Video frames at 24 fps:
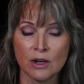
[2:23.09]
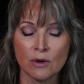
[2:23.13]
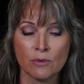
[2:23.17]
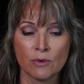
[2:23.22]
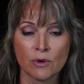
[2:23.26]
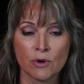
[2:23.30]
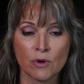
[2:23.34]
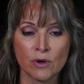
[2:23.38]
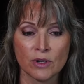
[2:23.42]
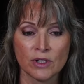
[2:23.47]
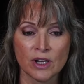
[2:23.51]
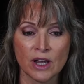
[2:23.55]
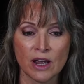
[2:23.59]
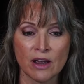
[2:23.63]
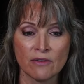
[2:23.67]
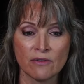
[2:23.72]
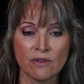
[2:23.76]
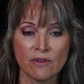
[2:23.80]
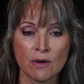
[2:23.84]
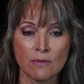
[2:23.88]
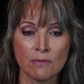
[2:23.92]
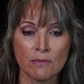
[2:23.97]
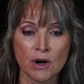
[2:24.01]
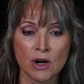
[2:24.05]
We're going to have
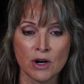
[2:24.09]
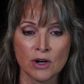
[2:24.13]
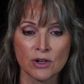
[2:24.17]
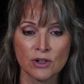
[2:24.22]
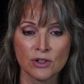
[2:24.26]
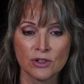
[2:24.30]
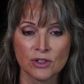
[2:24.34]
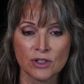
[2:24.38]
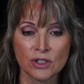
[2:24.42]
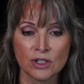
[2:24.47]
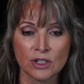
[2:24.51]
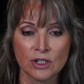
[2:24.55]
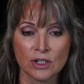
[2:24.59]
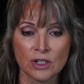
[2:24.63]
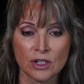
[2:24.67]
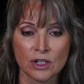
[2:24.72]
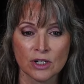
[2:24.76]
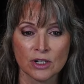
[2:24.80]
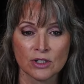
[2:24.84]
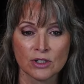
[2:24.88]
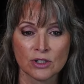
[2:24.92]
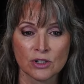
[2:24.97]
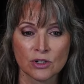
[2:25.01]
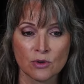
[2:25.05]
Mars
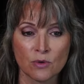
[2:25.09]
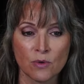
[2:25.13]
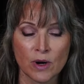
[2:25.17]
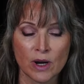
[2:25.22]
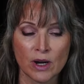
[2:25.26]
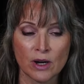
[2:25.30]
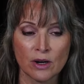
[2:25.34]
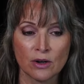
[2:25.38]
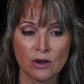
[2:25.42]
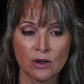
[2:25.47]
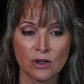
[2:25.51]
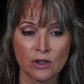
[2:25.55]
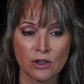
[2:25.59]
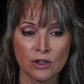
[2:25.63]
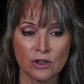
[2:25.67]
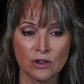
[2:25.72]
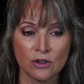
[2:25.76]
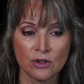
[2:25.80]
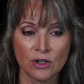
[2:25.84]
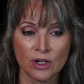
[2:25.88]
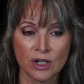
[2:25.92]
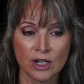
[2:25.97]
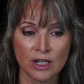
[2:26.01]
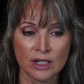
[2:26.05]
square
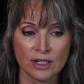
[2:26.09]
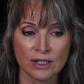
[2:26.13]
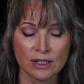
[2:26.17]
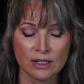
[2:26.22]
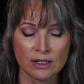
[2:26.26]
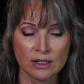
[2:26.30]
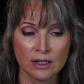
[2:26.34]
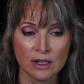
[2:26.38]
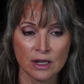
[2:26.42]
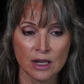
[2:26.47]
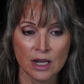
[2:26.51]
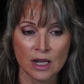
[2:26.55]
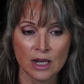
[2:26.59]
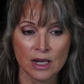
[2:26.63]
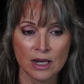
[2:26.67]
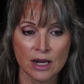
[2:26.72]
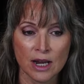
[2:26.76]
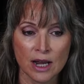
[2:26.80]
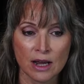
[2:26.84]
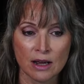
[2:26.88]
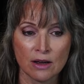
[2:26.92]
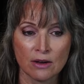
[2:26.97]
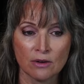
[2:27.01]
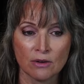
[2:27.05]
Uranus.
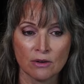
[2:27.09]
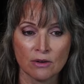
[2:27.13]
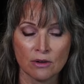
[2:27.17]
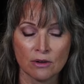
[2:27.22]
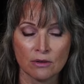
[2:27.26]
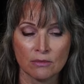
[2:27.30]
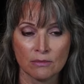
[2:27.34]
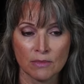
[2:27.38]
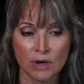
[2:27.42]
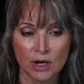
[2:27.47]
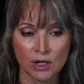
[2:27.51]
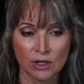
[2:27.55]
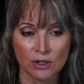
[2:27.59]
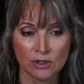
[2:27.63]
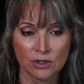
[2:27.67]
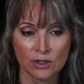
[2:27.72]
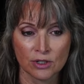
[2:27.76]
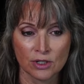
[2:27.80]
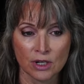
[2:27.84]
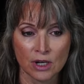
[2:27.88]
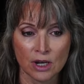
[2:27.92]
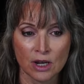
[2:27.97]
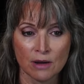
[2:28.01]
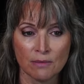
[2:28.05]
Now,
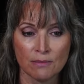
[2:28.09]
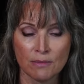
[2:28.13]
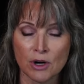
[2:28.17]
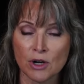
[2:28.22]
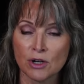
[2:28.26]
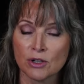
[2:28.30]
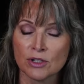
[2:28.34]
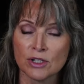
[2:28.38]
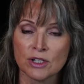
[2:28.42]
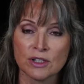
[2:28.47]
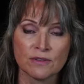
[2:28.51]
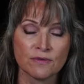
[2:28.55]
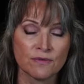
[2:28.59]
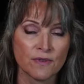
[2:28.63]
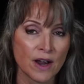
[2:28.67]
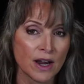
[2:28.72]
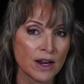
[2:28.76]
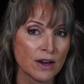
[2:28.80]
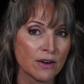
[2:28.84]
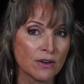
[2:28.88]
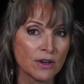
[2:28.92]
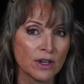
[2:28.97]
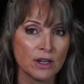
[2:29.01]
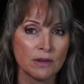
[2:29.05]
Mars. Mars is
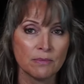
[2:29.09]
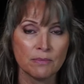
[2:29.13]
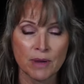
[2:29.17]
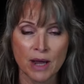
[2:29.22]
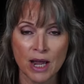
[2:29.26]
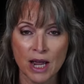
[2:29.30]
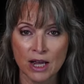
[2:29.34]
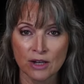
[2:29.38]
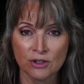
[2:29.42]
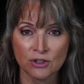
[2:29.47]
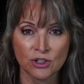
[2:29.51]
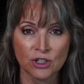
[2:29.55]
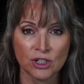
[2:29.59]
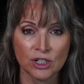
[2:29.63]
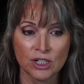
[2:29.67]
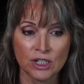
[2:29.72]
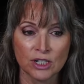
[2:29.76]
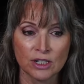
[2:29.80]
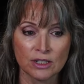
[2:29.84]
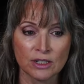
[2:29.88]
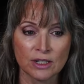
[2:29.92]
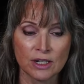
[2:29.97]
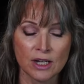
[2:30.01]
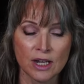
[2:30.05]
fiery,
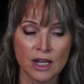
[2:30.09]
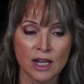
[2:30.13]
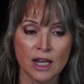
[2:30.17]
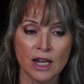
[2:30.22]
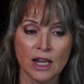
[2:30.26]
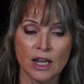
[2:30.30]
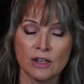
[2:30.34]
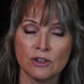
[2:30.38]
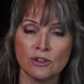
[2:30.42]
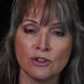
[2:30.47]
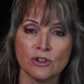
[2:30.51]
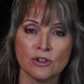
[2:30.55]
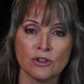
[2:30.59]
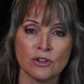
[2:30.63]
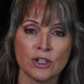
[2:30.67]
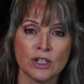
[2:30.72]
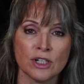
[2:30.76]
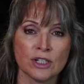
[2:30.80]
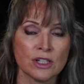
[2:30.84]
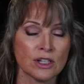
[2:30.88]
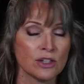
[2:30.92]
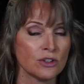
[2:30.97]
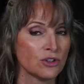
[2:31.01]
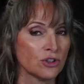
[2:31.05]
passionate, and
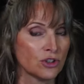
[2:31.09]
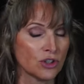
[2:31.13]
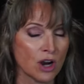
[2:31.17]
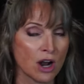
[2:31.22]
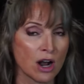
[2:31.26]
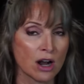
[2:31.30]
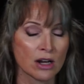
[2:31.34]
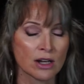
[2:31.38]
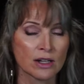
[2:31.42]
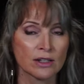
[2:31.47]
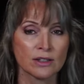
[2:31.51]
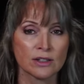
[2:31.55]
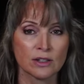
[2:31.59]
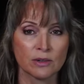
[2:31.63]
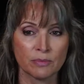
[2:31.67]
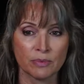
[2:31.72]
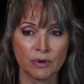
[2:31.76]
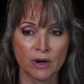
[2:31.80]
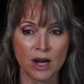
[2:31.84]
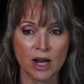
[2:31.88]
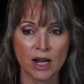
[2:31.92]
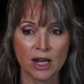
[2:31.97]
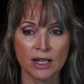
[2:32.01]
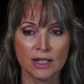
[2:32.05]
Uranus is shock and
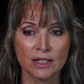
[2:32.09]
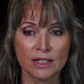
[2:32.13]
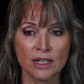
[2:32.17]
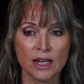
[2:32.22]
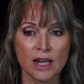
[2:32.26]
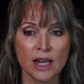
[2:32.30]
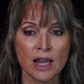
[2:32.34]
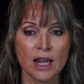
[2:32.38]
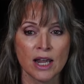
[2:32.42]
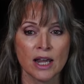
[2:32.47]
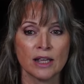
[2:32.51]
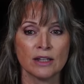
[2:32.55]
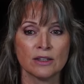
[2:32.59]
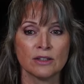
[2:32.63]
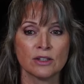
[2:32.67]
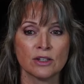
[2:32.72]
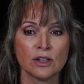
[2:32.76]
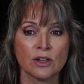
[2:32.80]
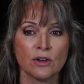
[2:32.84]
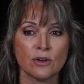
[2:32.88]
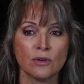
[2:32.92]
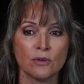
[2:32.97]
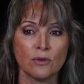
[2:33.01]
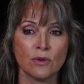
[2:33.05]
surprise. And
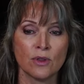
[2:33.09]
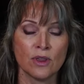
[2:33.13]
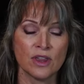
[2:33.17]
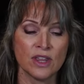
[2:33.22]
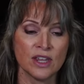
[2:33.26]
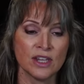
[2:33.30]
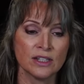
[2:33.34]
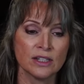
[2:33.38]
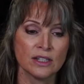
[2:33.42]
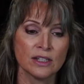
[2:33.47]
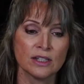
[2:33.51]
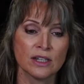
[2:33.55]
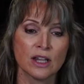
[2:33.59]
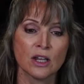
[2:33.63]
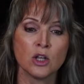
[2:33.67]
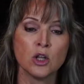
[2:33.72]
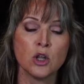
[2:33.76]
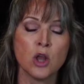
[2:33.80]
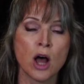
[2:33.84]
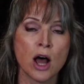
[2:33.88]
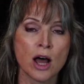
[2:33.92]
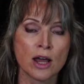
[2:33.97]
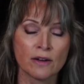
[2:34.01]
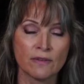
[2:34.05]
so this is a
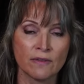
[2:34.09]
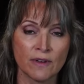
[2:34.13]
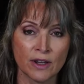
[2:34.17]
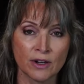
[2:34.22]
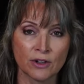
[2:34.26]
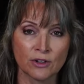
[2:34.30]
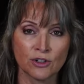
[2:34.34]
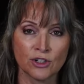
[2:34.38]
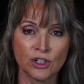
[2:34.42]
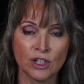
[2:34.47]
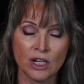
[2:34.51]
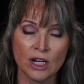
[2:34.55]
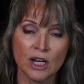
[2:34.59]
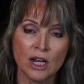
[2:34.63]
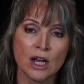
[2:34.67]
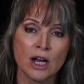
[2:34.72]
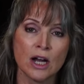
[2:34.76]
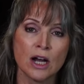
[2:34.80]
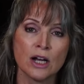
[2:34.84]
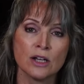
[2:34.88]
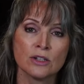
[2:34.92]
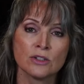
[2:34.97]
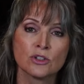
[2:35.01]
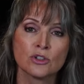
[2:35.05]
lot of energy.
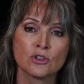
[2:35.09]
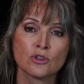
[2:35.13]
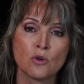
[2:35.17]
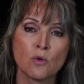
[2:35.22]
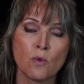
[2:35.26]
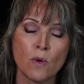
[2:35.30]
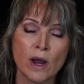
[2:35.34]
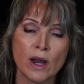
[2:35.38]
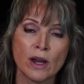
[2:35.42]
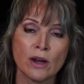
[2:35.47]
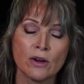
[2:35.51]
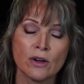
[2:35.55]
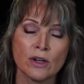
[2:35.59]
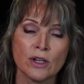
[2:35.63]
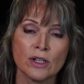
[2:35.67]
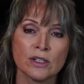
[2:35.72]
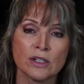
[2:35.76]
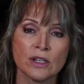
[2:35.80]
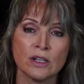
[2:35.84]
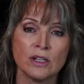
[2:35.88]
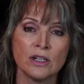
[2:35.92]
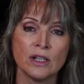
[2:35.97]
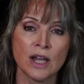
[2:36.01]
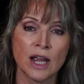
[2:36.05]
A square
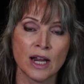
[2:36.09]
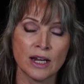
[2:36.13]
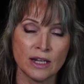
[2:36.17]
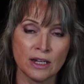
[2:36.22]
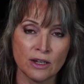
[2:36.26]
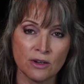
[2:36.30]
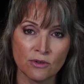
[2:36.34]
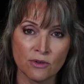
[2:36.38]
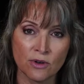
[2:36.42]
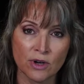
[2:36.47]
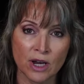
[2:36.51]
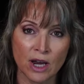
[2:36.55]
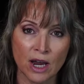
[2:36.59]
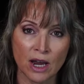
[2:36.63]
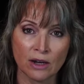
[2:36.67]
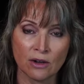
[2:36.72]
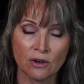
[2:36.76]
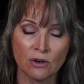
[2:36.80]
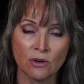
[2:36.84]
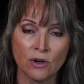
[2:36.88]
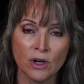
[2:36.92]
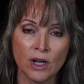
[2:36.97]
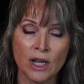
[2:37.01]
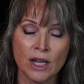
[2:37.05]
is a 90 degree
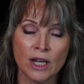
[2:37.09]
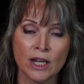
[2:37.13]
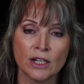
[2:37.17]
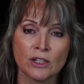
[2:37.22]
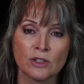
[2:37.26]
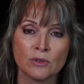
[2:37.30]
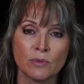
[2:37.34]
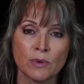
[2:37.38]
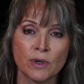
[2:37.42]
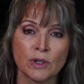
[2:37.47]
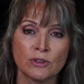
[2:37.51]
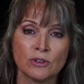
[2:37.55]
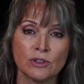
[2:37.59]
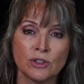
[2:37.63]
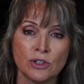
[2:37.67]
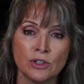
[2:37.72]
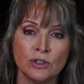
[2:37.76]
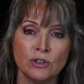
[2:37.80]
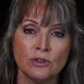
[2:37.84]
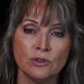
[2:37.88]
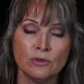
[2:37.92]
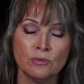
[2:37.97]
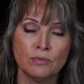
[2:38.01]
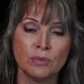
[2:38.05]
angle. It's where
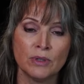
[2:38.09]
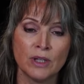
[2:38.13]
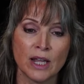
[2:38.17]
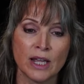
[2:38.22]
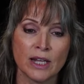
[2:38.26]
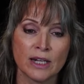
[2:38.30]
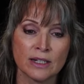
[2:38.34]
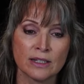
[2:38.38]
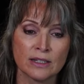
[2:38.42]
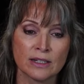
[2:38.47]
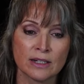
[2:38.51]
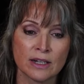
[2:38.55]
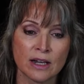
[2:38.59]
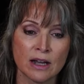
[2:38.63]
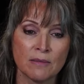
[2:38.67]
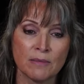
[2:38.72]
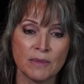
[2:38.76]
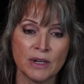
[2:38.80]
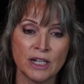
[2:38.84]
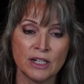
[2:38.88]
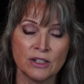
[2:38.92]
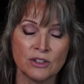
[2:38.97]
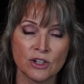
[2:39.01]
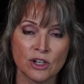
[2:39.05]
two planets come
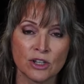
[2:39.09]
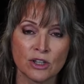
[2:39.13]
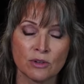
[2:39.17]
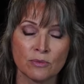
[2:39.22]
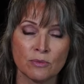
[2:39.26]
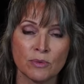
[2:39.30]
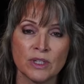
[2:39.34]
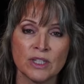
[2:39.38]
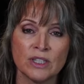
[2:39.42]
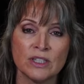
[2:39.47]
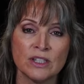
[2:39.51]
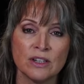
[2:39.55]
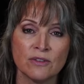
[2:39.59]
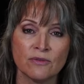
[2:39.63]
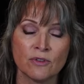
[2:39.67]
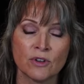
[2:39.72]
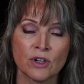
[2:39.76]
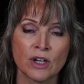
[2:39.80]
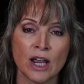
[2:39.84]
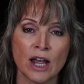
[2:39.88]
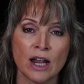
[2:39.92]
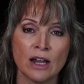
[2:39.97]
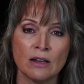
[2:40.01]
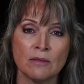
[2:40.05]
at each other with
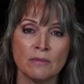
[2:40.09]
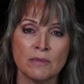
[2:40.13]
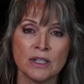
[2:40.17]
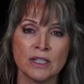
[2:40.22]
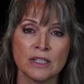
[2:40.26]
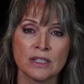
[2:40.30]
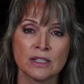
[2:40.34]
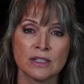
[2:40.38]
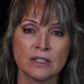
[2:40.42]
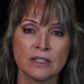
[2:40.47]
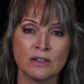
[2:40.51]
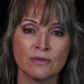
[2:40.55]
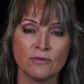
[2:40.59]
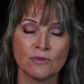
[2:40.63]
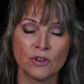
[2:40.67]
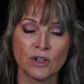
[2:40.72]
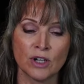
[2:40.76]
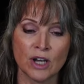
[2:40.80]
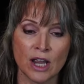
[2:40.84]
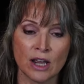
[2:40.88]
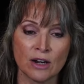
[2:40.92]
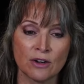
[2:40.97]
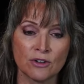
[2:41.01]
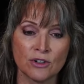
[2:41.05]
different elements,
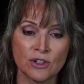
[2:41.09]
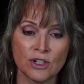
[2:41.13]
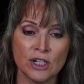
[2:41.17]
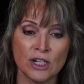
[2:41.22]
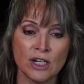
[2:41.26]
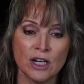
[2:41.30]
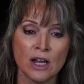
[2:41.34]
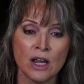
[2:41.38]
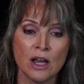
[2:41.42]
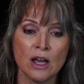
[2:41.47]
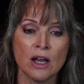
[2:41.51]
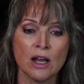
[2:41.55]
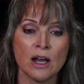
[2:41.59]
different energy.